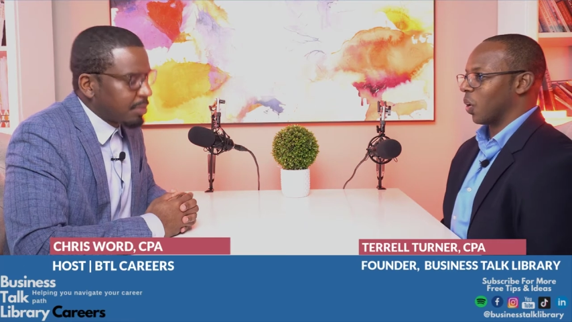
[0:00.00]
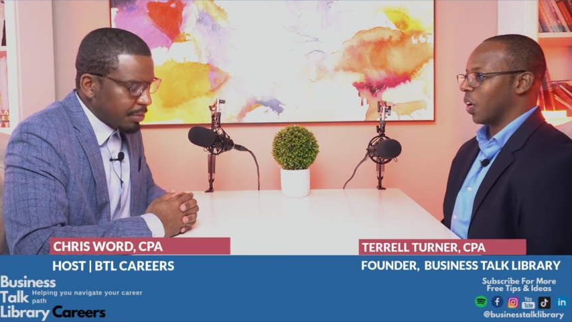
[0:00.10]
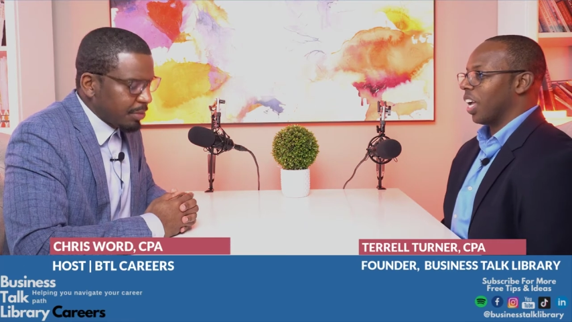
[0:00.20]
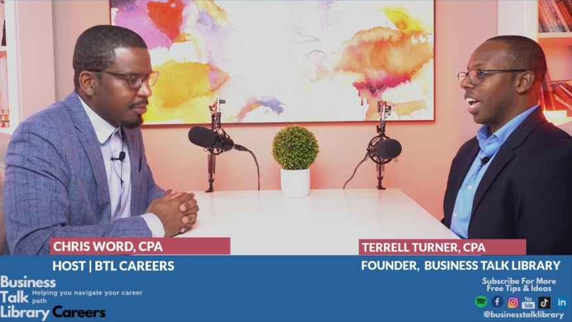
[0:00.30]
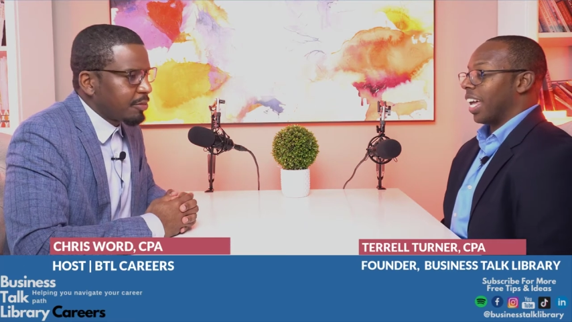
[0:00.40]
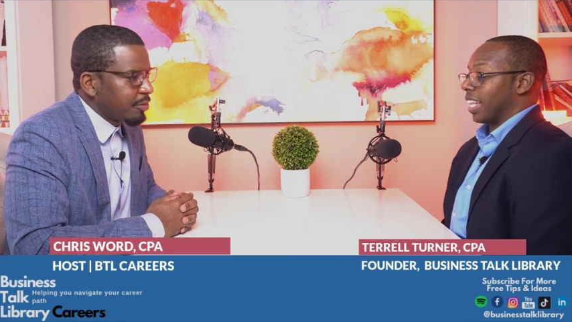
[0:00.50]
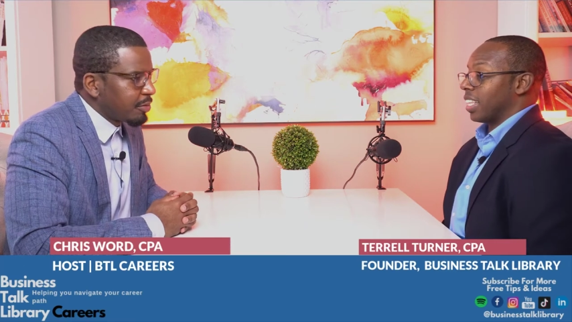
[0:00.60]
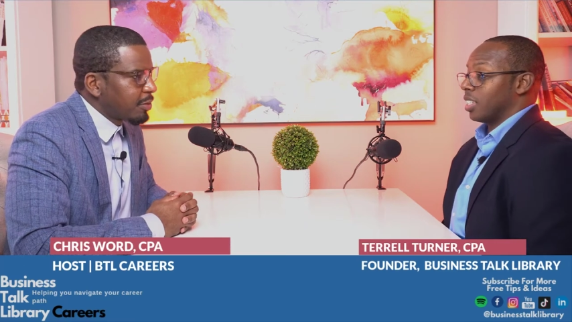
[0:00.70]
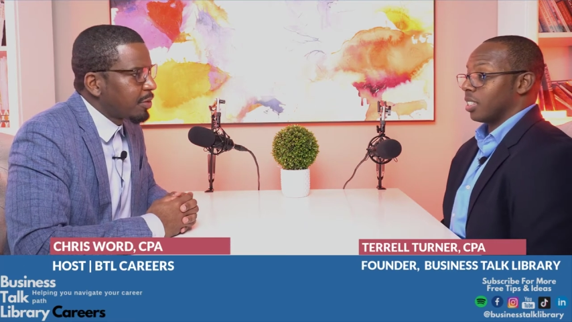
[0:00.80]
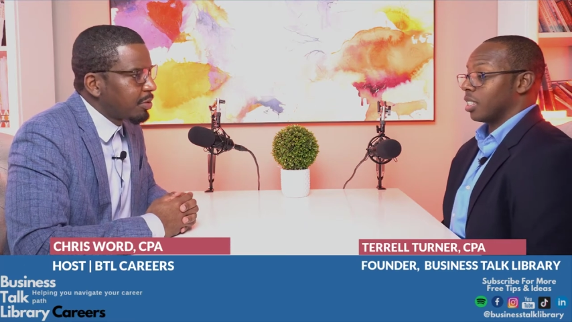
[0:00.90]
Speaker 1: mm-hmm. and I think
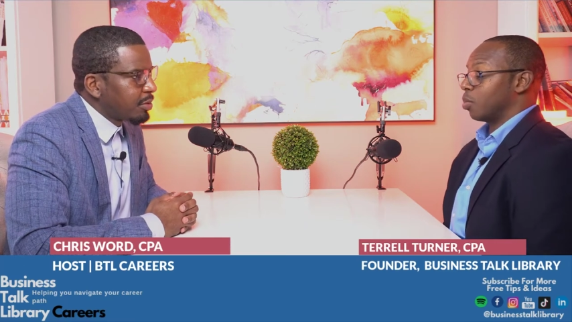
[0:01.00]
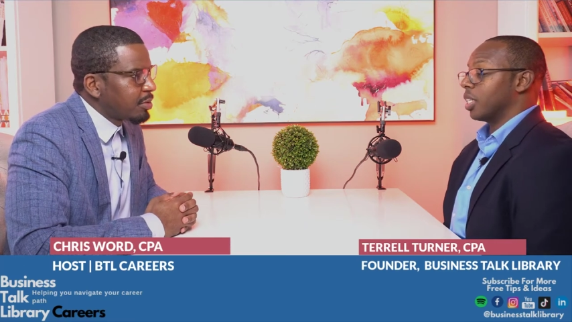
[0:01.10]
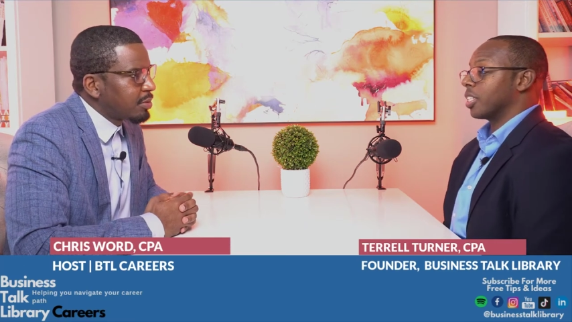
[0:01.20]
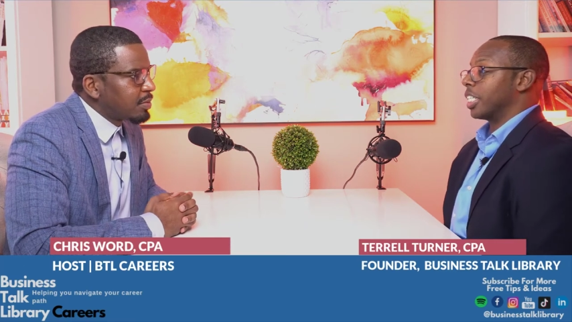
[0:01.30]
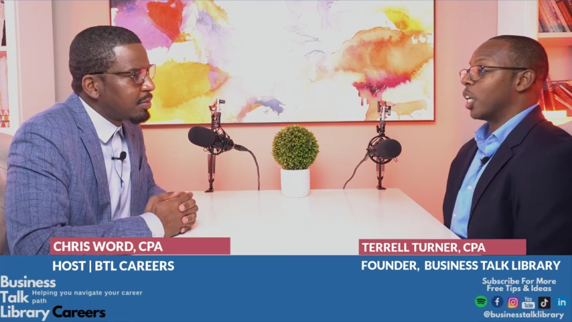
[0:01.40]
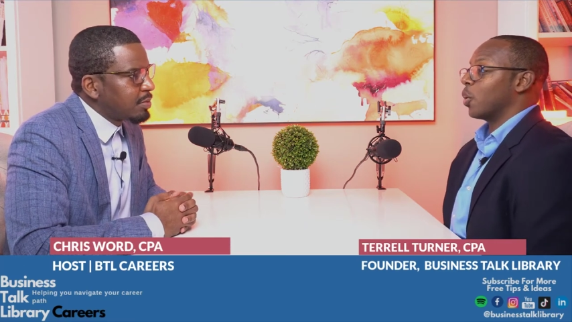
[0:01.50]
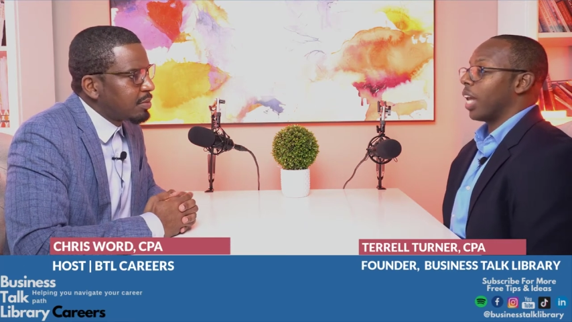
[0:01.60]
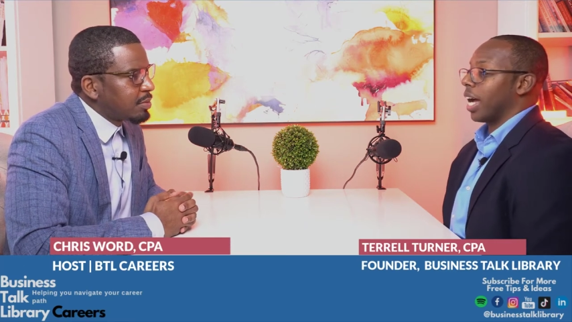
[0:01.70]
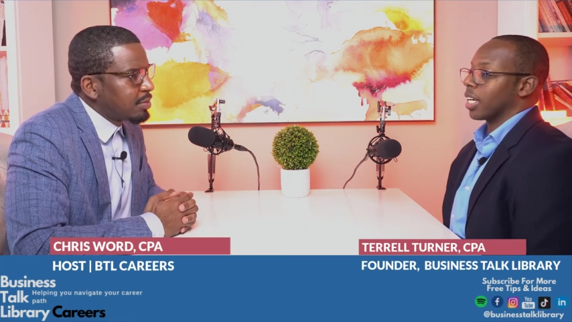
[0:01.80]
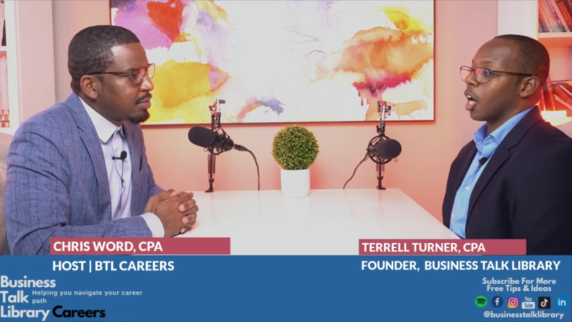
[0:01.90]
it's just because they're
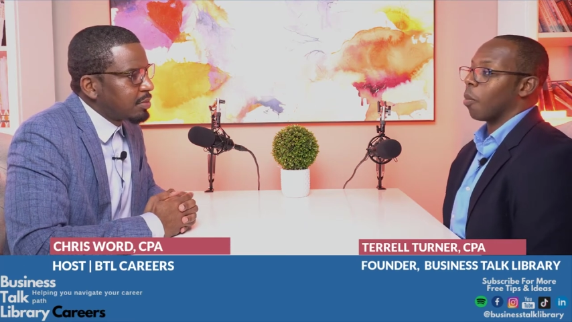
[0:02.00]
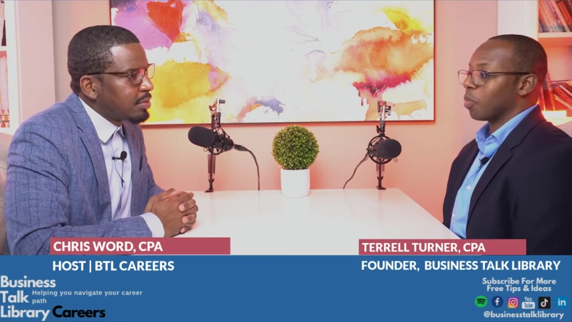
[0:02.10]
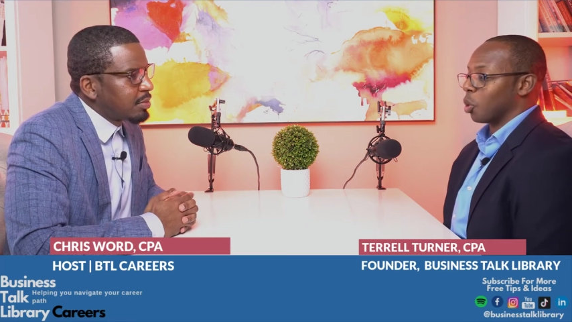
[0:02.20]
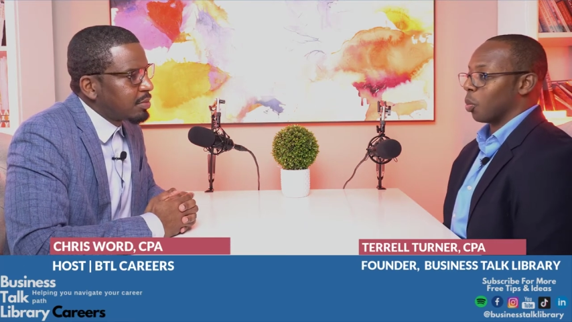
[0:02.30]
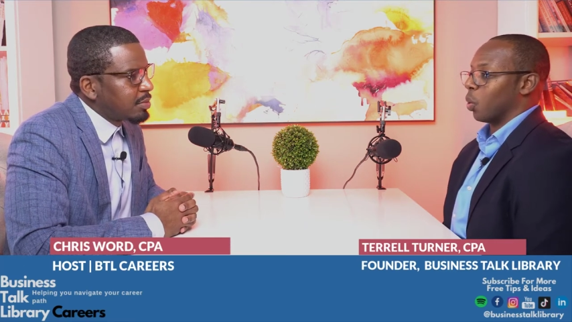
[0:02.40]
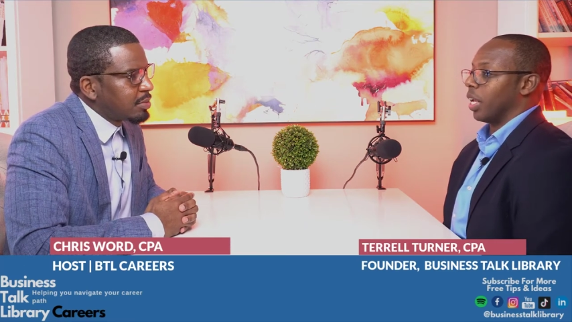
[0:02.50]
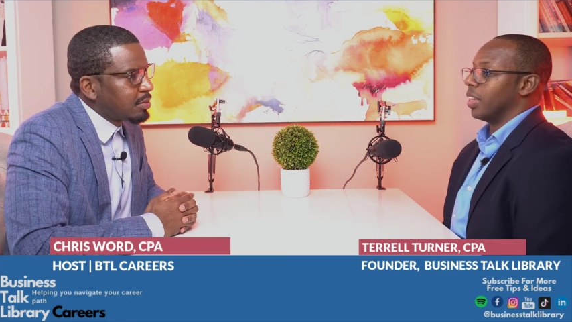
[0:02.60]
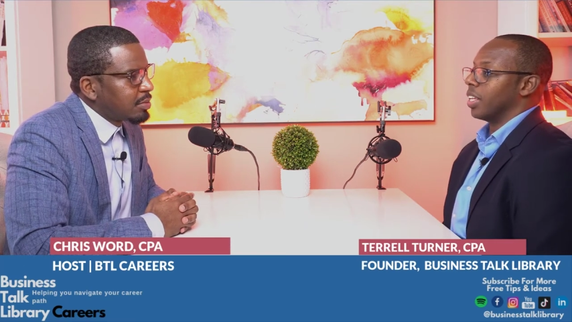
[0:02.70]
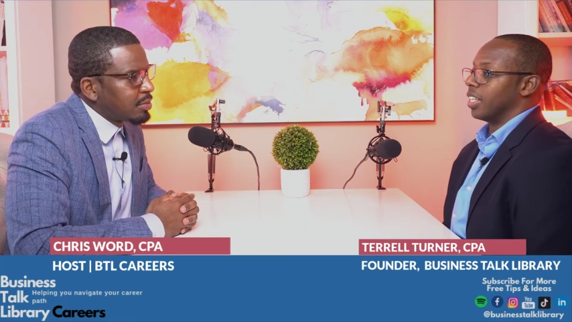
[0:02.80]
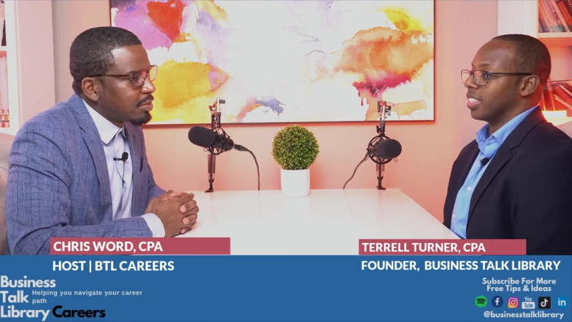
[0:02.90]
not comfortable in
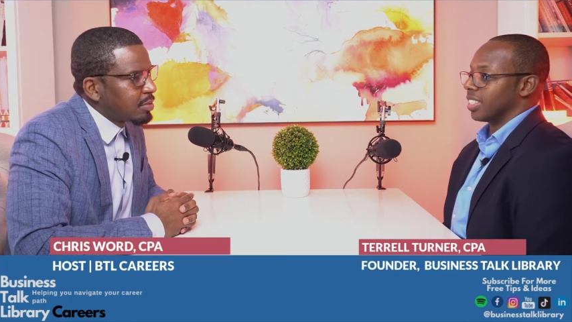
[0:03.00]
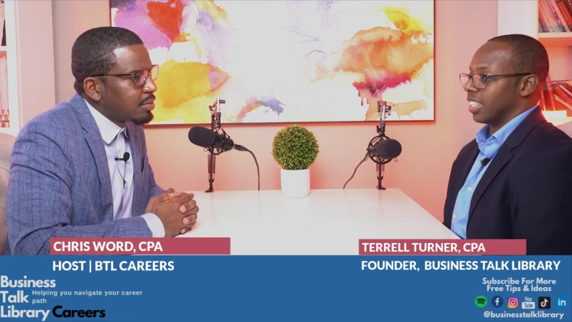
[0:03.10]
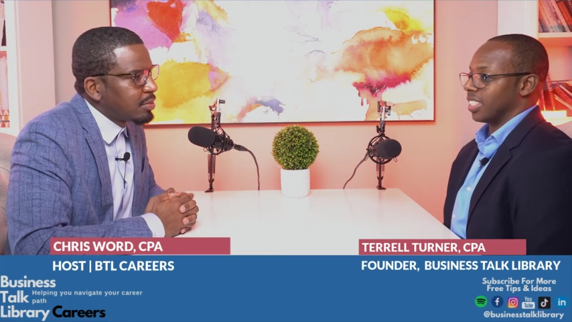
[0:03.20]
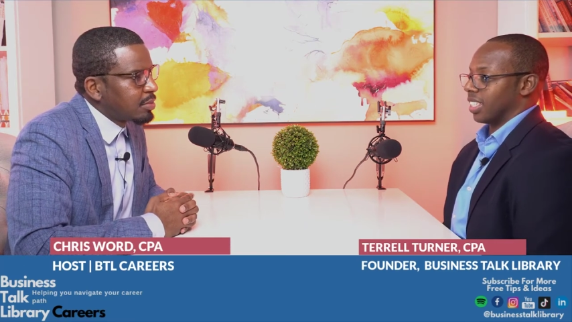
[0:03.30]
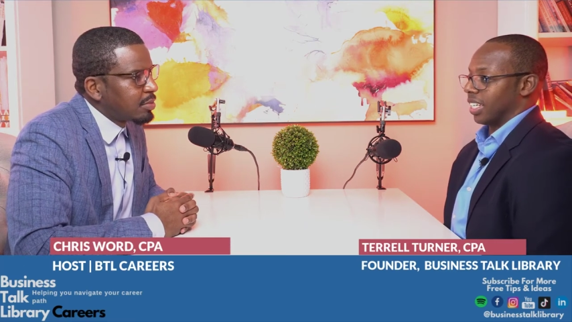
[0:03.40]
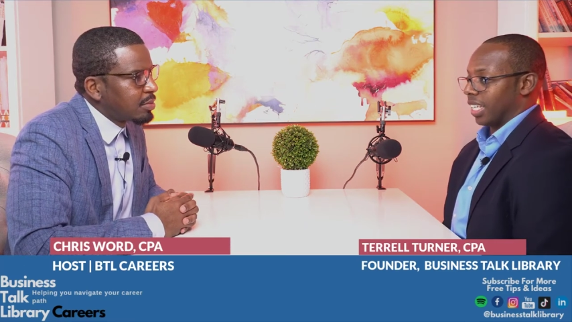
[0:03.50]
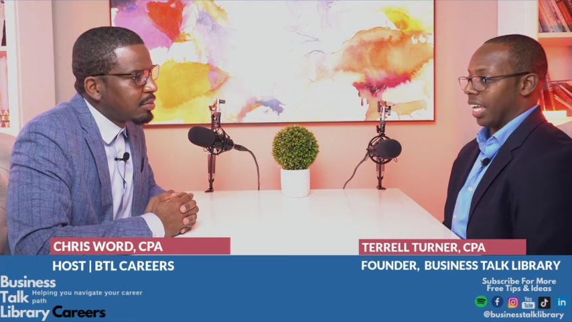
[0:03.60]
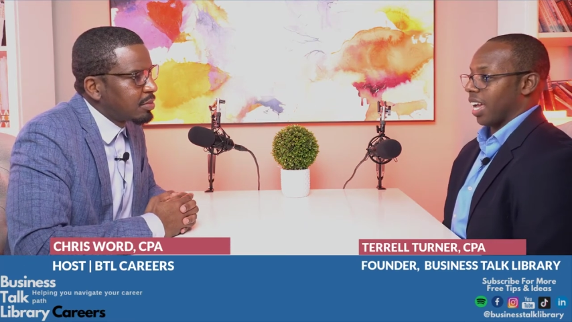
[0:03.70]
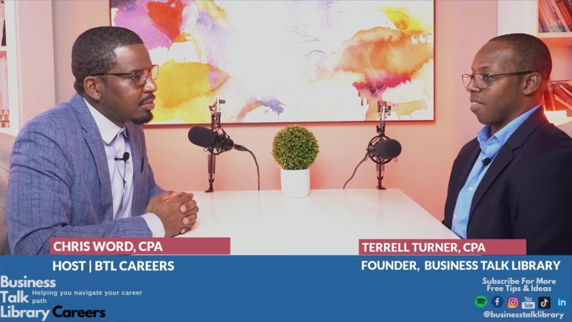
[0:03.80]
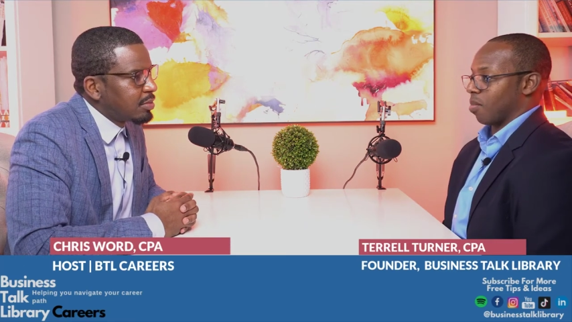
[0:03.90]
the decision that they
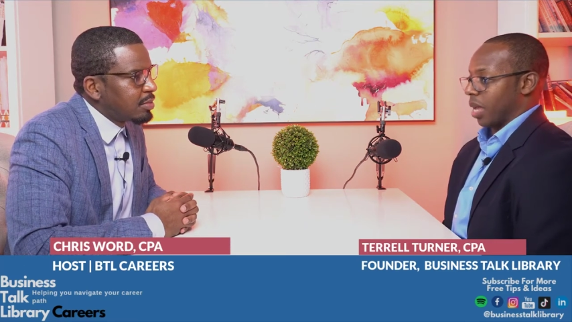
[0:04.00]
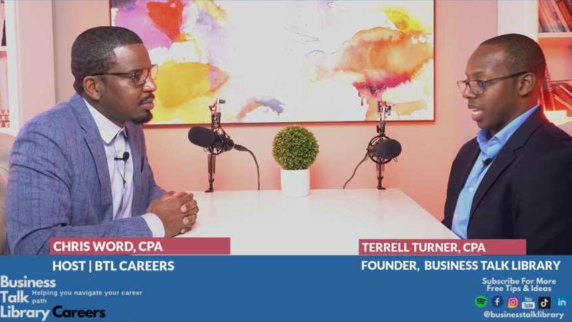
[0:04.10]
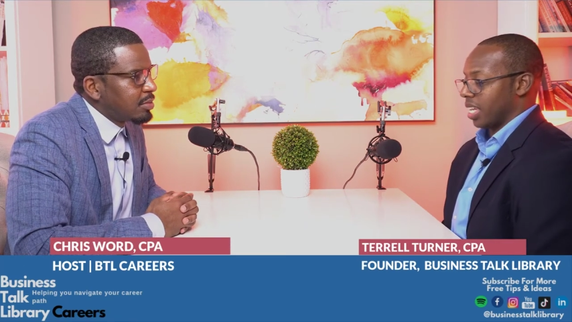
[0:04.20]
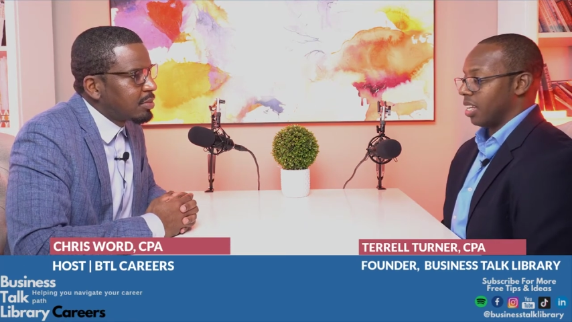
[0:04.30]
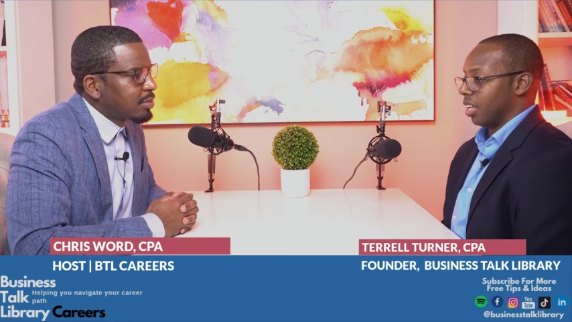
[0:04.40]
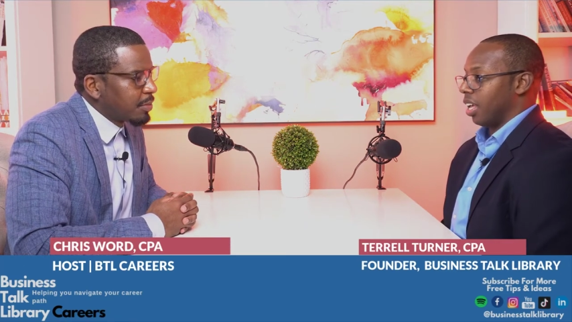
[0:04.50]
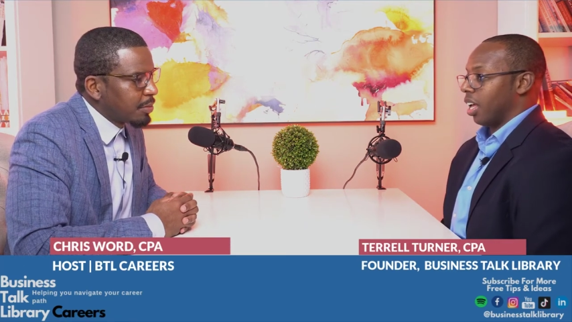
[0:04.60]
have made, mm-hmm.